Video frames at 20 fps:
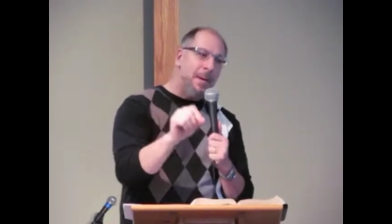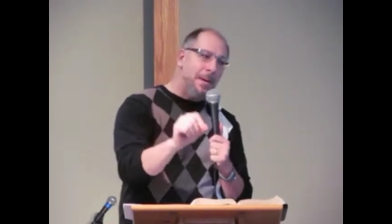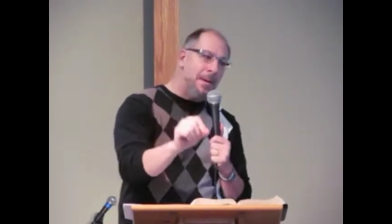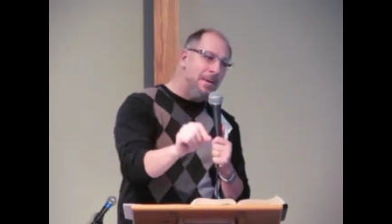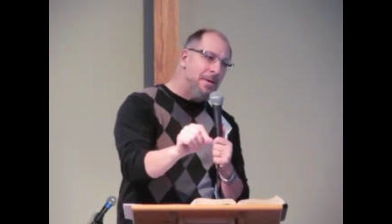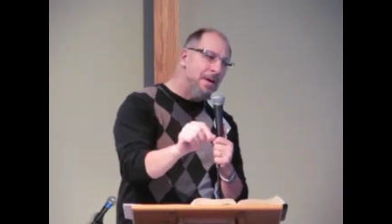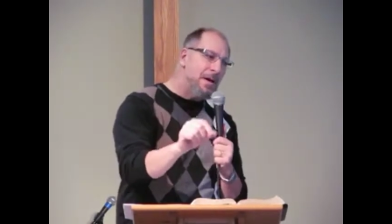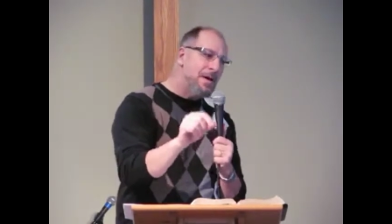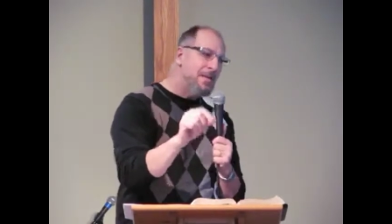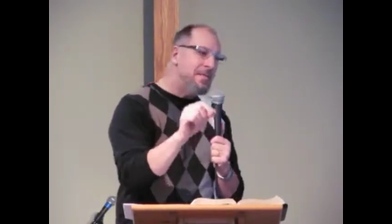
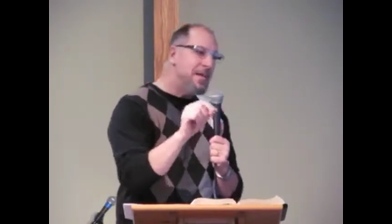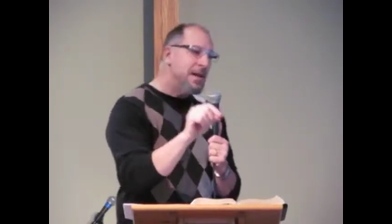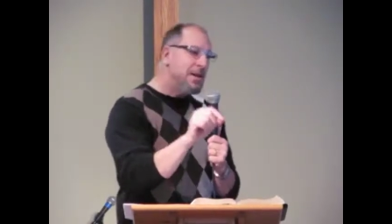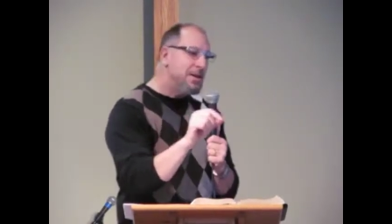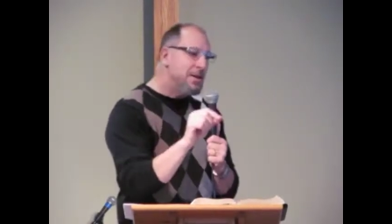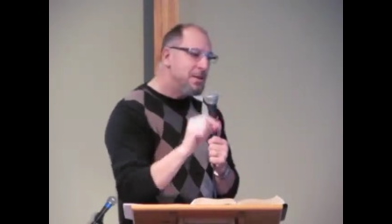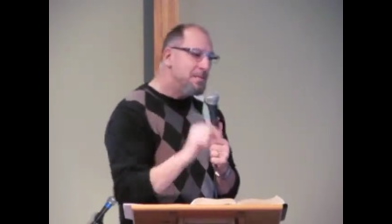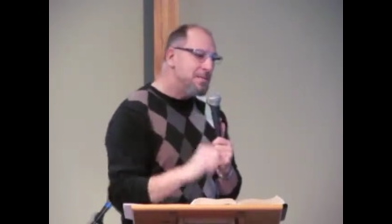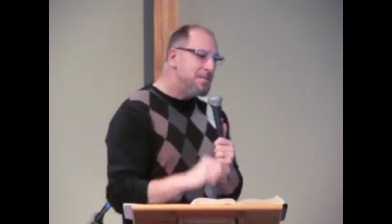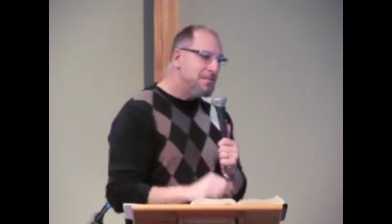part of
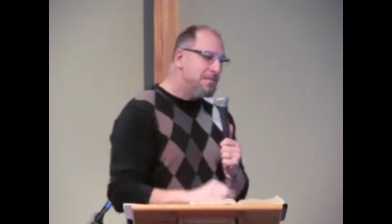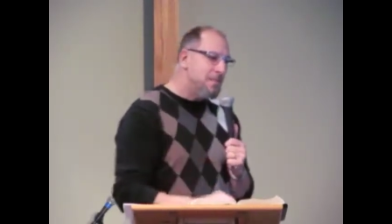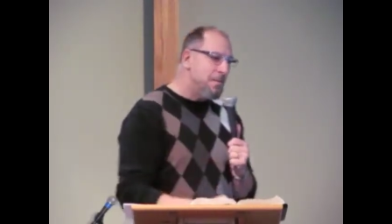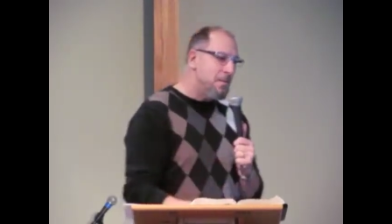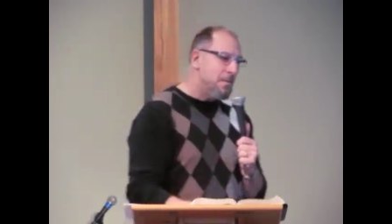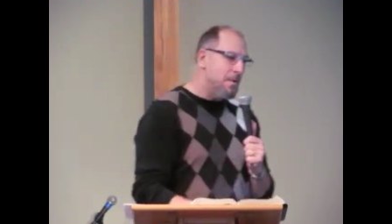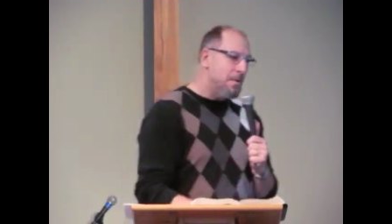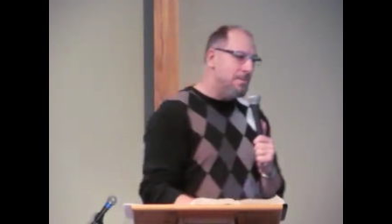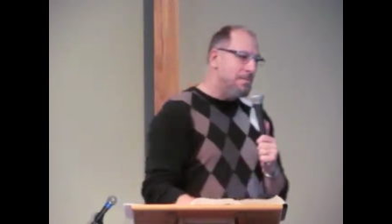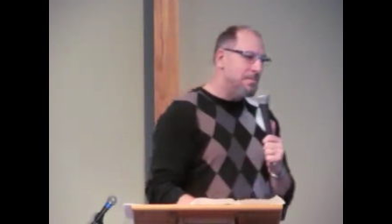that human
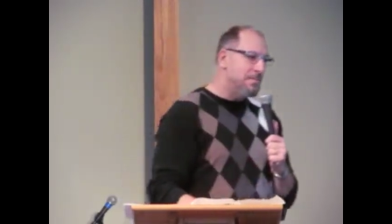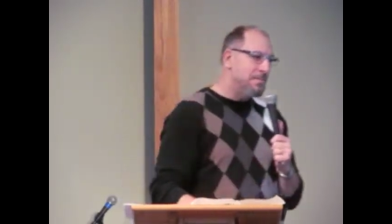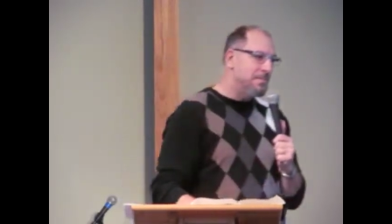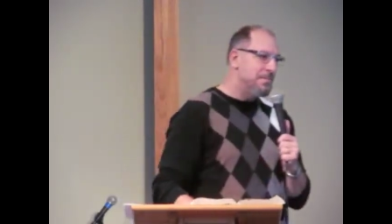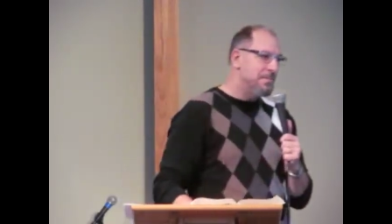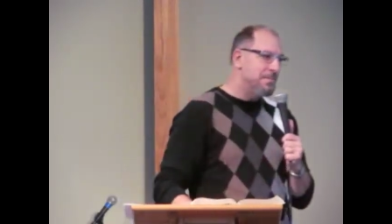form.